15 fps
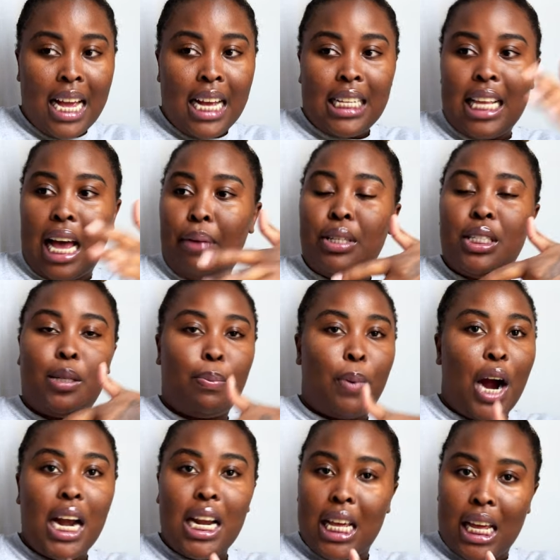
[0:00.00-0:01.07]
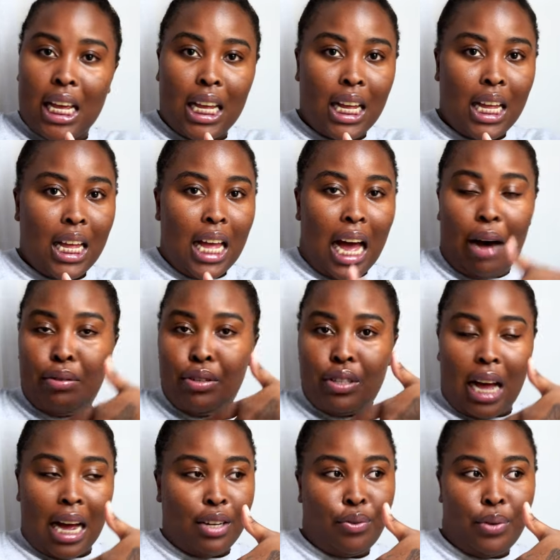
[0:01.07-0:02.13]
See, I was partying, I was
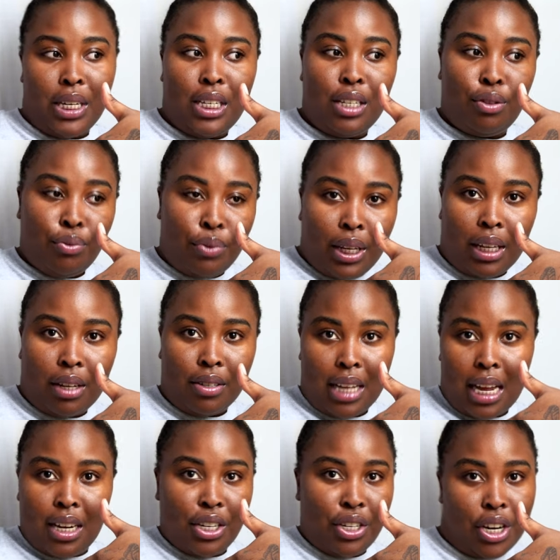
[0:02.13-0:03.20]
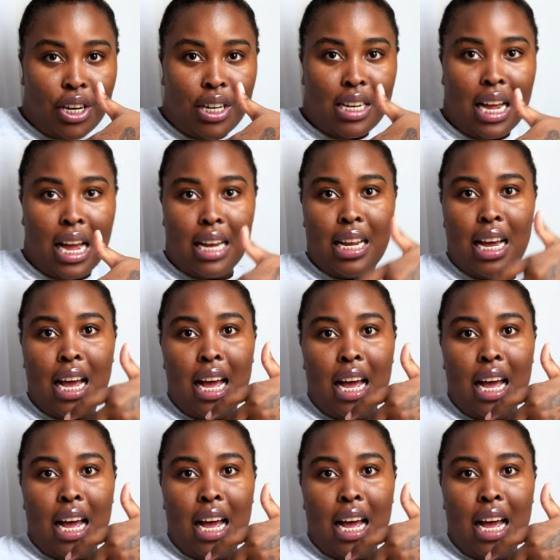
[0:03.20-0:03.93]
at 23 because I didn't turn yet.